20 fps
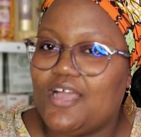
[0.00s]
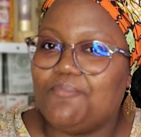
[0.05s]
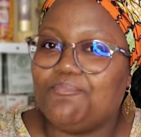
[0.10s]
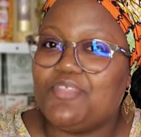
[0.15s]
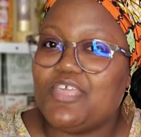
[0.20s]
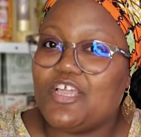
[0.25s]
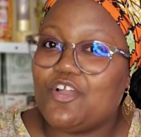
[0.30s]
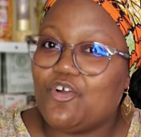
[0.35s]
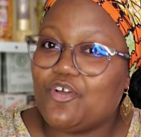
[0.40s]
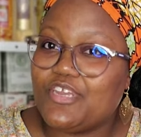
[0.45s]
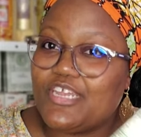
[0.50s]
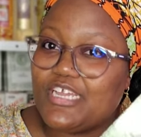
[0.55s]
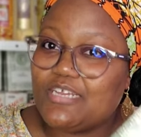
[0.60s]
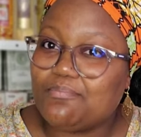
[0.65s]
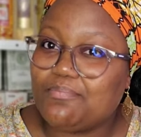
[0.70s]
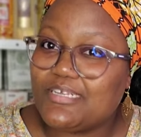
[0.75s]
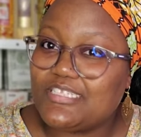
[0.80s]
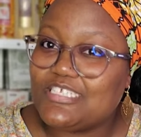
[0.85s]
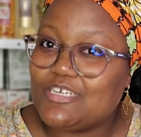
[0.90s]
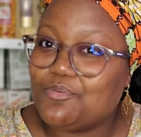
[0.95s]
they connect
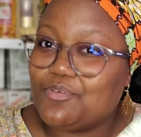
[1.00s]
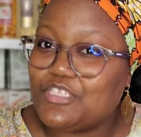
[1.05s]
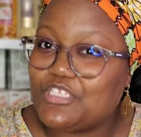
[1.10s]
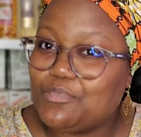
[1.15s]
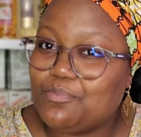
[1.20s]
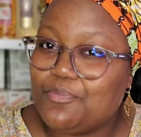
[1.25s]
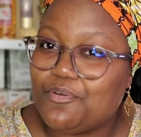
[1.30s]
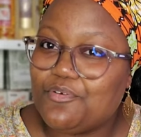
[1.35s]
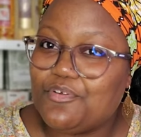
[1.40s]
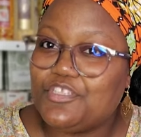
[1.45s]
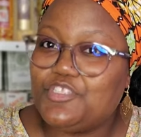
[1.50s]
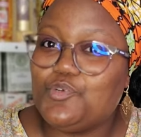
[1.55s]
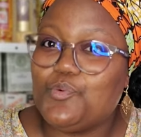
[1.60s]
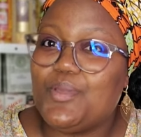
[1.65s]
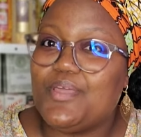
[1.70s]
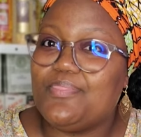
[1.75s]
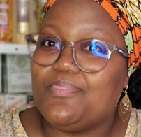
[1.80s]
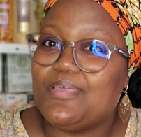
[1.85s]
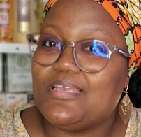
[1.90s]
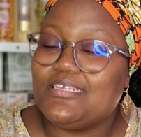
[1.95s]
better with spirit
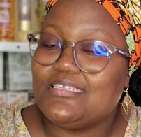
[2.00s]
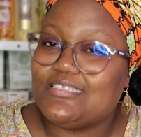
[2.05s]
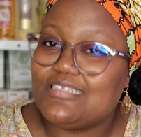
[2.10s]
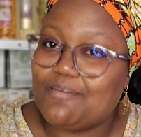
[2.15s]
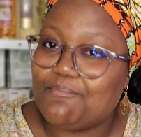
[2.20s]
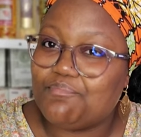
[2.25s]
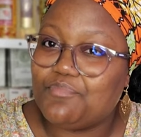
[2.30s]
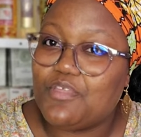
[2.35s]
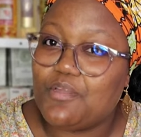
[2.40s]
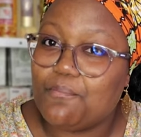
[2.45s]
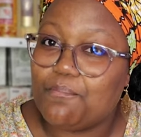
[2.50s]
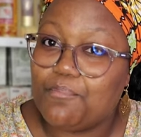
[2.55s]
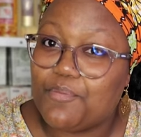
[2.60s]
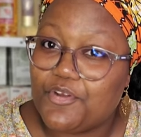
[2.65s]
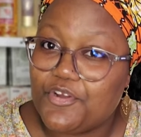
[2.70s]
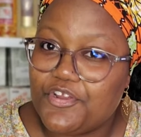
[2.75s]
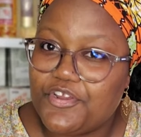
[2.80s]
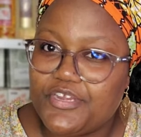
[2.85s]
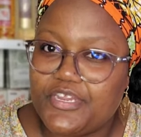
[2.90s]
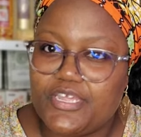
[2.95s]
when there's something
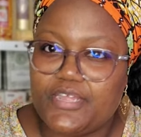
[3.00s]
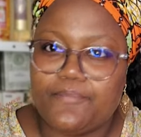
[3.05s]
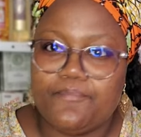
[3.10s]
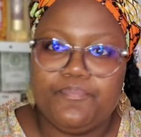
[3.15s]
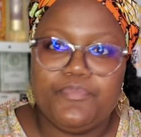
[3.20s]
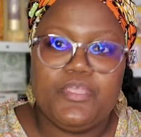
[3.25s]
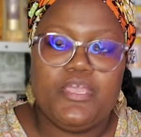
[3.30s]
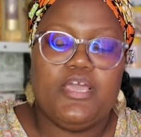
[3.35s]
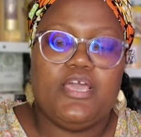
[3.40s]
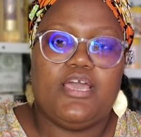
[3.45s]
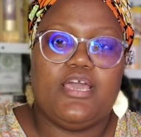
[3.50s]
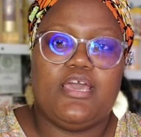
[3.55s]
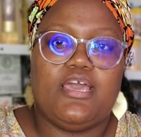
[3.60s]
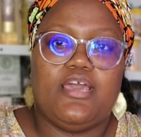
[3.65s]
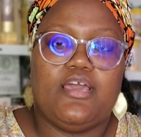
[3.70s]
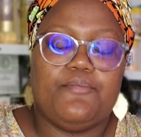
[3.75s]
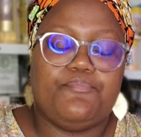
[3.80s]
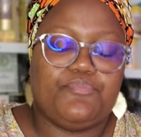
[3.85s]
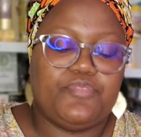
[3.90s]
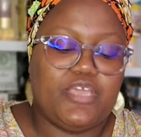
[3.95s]
burning.
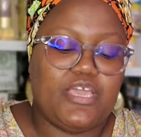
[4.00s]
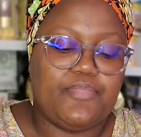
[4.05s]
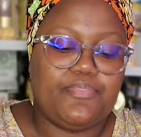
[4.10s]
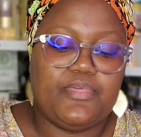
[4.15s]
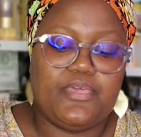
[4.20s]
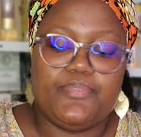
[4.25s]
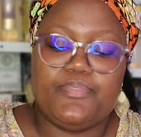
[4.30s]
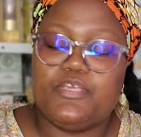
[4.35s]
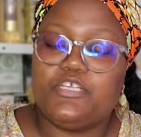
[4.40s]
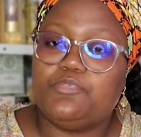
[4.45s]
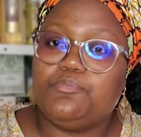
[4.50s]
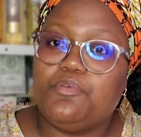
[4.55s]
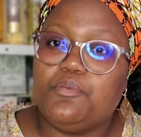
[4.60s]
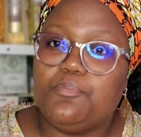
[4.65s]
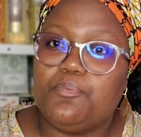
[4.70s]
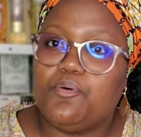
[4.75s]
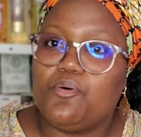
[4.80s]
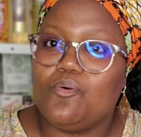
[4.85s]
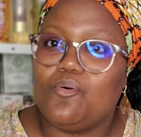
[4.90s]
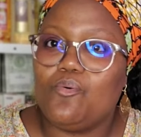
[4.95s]
And then there's
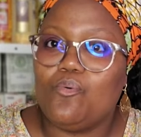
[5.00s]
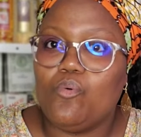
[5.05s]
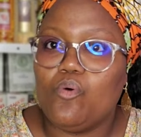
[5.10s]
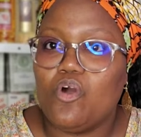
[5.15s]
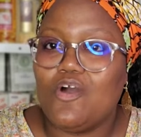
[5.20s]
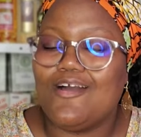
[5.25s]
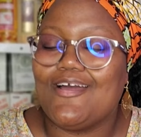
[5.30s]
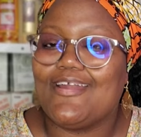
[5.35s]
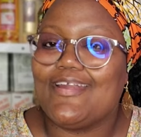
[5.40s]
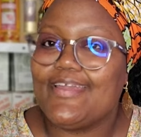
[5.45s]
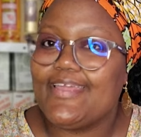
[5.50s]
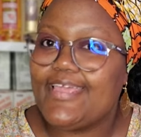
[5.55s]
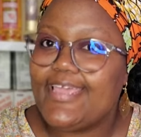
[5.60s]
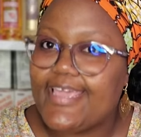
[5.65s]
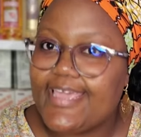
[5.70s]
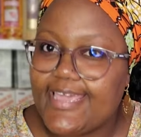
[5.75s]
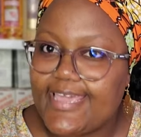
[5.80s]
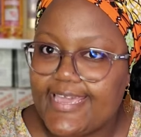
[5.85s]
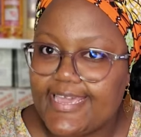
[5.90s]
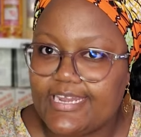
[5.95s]
people who are
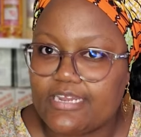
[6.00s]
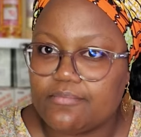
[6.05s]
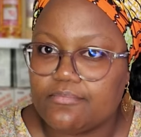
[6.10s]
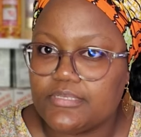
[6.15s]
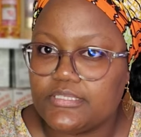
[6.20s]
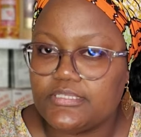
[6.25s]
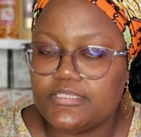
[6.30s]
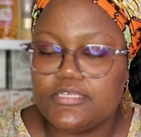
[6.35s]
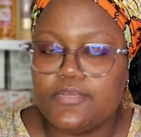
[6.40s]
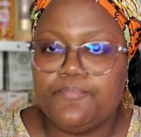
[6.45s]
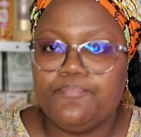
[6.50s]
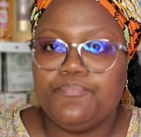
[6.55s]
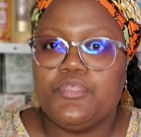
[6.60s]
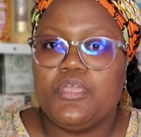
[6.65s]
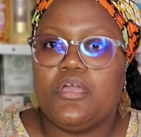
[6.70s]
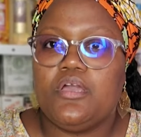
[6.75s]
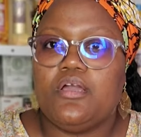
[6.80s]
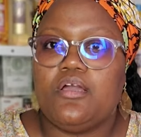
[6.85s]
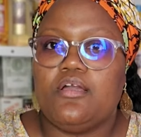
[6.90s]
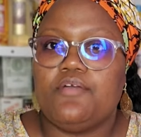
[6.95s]
air element,
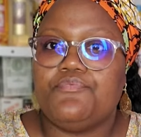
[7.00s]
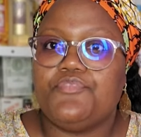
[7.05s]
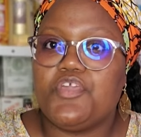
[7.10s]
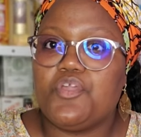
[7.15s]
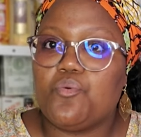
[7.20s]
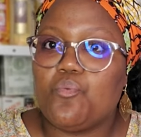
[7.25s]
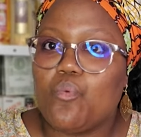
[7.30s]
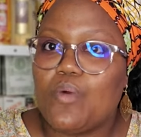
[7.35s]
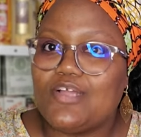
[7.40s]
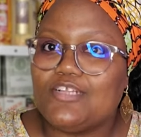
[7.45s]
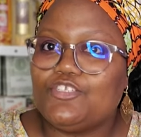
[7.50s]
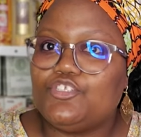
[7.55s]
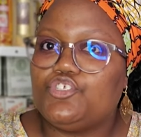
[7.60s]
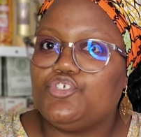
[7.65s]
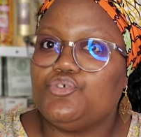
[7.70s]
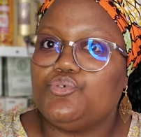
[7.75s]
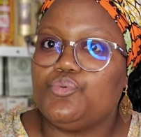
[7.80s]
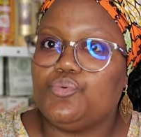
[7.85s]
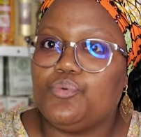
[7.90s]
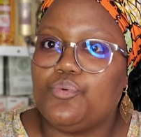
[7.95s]
they want
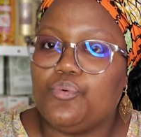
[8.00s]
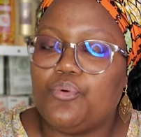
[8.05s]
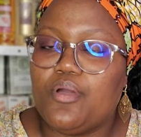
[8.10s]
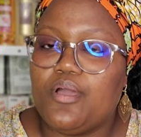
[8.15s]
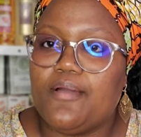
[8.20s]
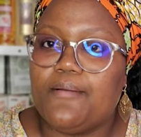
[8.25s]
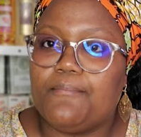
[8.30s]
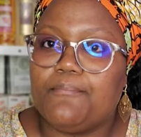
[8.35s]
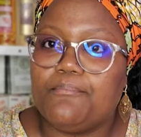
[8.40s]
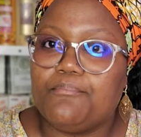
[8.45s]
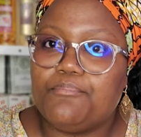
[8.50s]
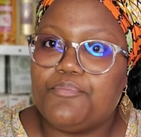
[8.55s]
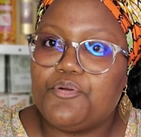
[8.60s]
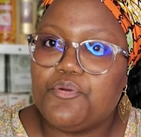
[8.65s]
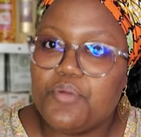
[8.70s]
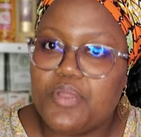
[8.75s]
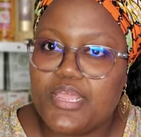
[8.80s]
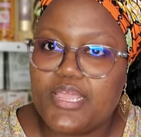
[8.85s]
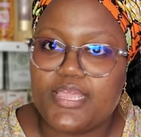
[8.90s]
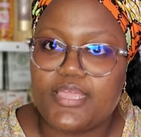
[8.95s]
to
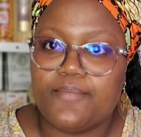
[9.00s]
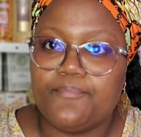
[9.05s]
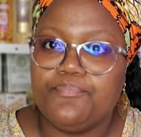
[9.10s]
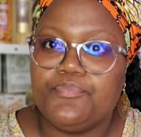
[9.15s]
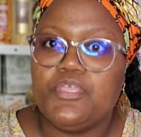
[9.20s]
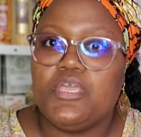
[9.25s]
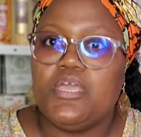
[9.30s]
pray.